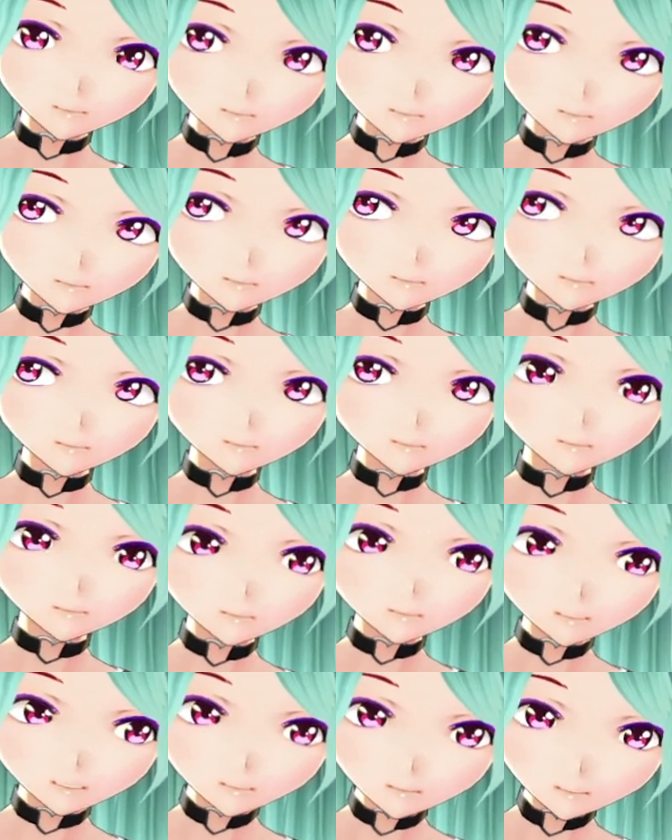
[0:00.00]
You know, everybody
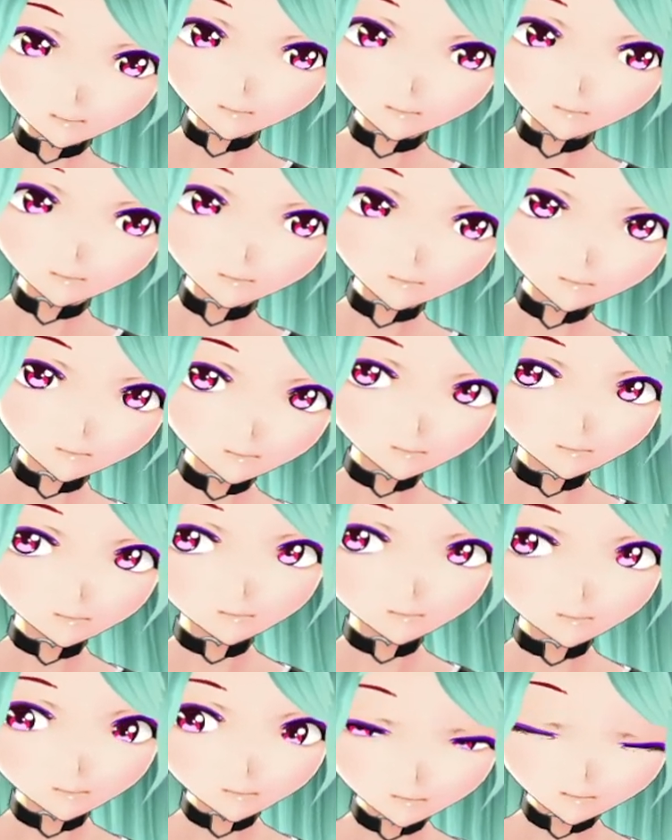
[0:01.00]
has their own
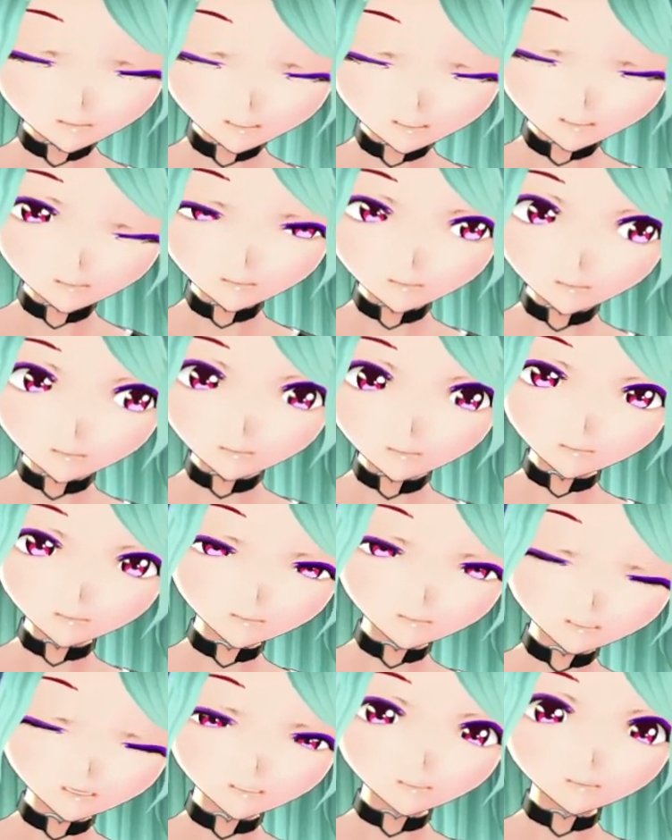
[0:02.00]
perspective and
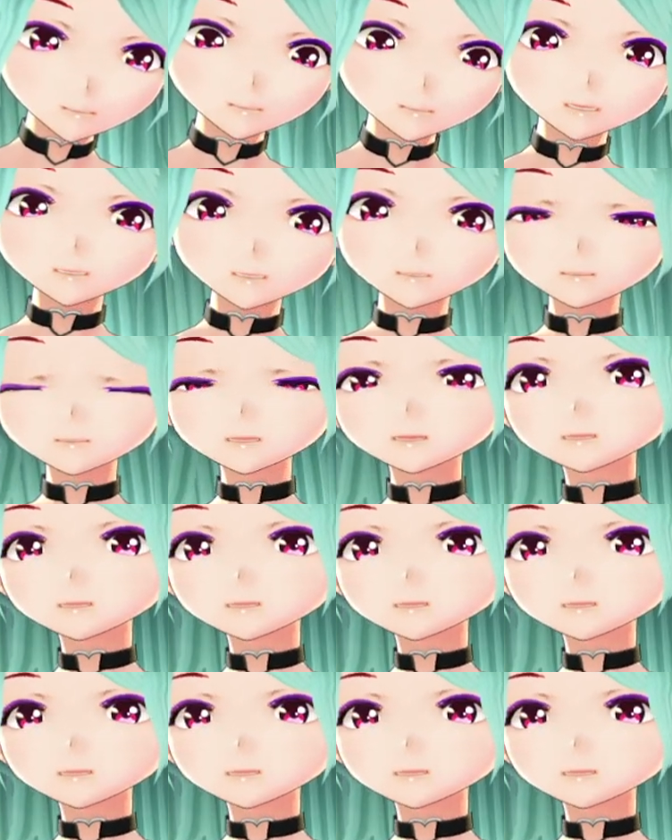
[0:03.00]
opinion of everything.